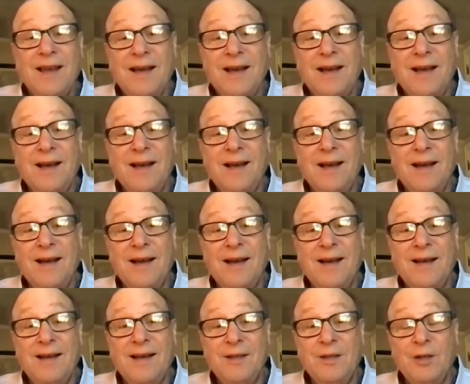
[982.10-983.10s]

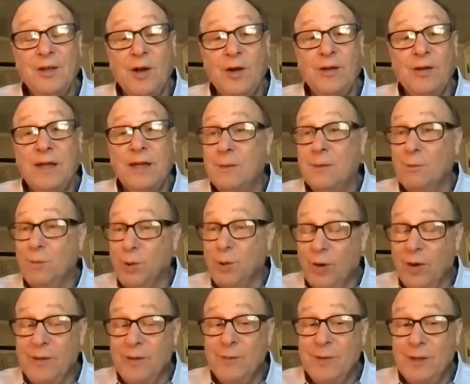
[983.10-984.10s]
the
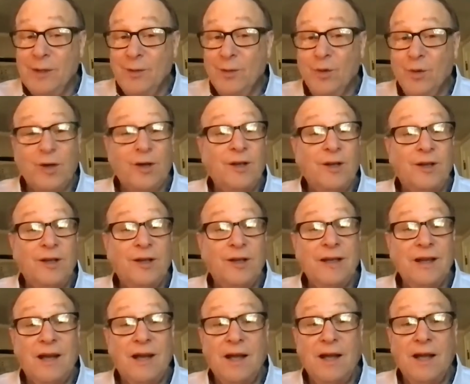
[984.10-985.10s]
employment world,
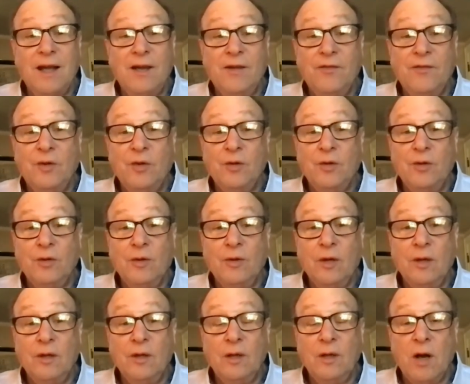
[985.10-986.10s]
if you
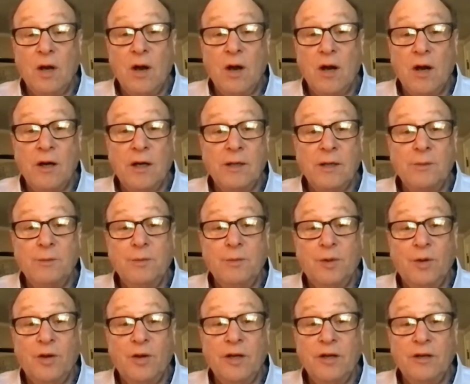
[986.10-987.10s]
are an
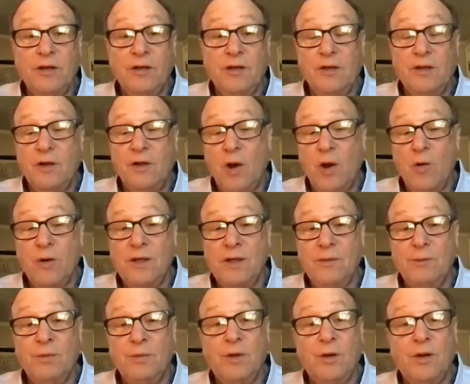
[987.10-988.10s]
employer or know an
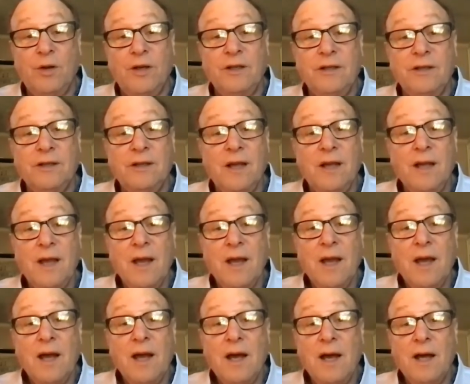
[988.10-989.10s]
employer
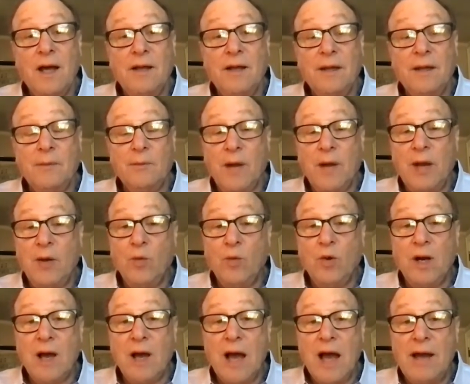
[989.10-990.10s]
that might
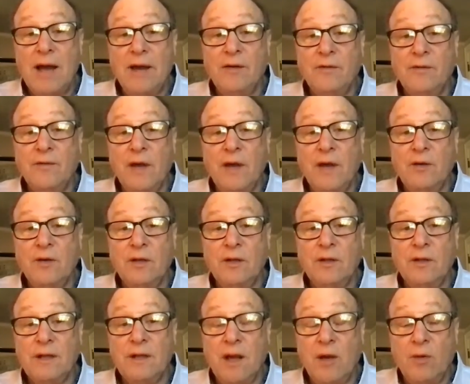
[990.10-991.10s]
want to hire
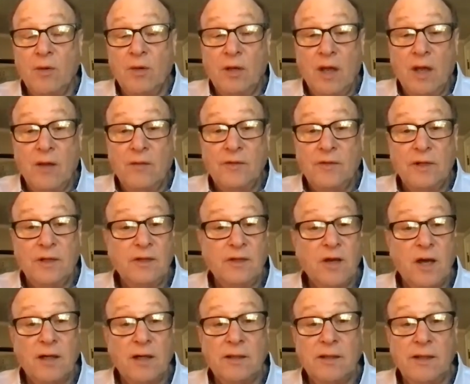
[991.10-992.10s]
veterans, I would love to
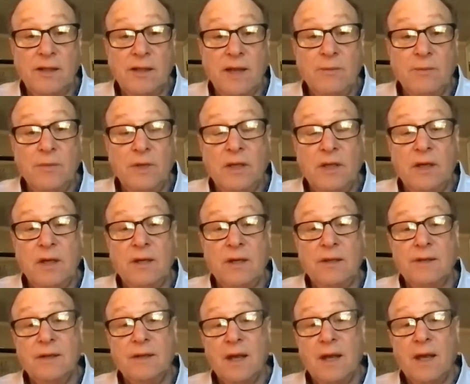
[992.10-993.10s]
talk to them,
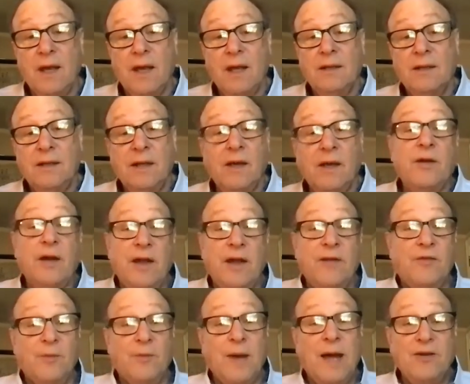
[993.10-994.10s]
because the other
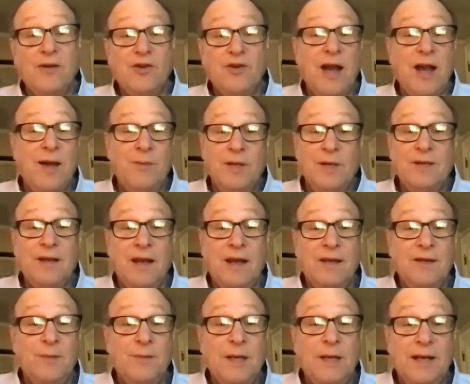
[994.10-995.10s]
half of my job,
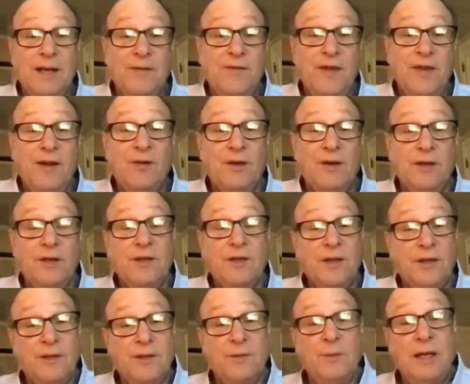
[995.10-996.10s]
besides meeting veterans,
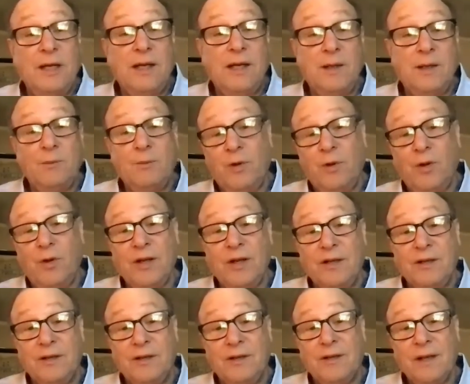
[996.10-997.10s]
is meeting
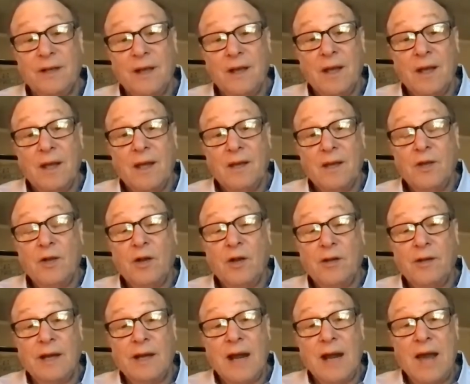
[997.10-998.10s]
employers,
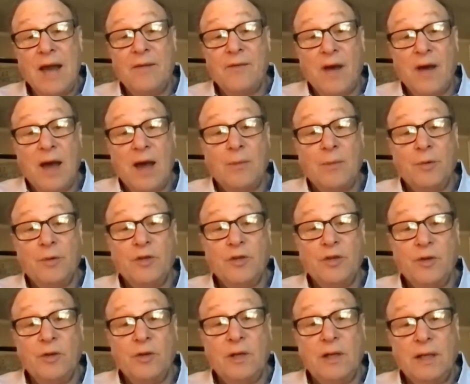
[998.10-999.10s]
that have
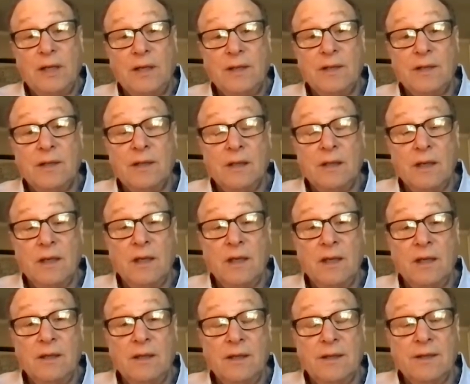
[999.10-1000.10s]
opportunities in
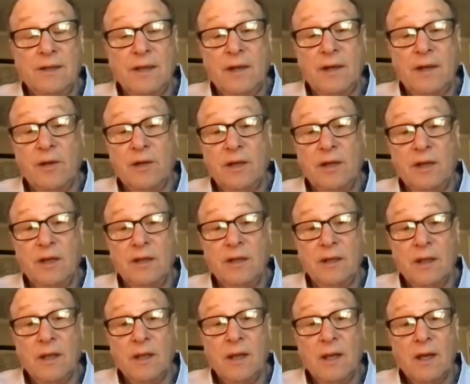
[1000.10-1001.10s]
this area
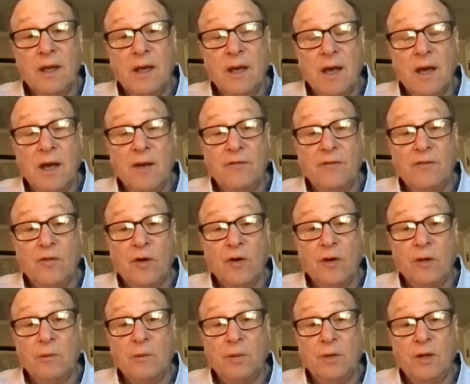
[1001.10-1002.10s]
for
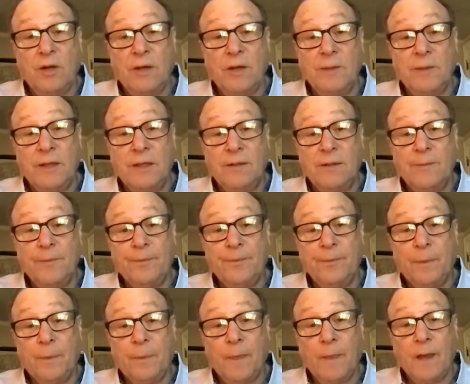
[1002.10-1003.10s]
employment.
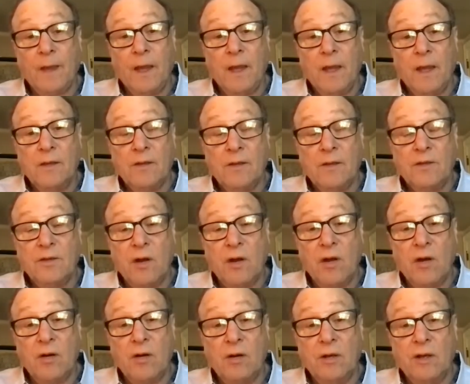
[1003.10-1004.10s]

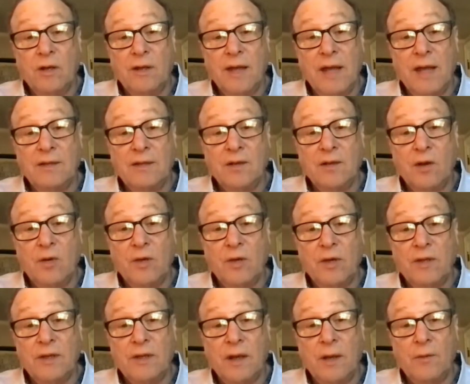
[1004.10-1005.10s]
So that's
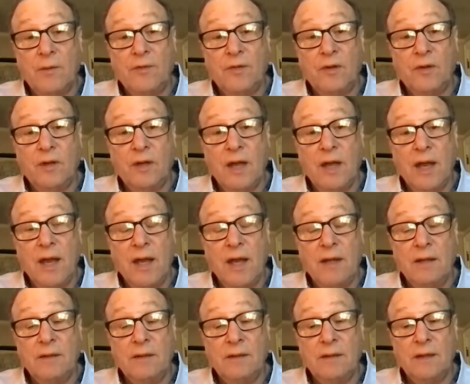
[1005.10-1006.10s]
always helpful.
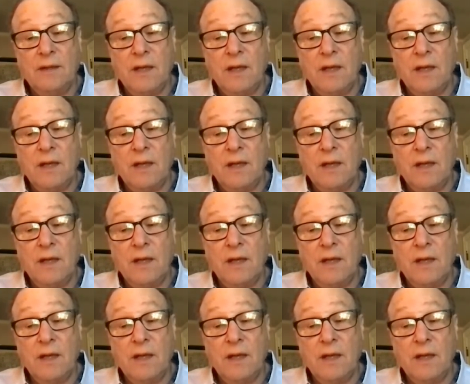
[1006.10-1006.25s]
And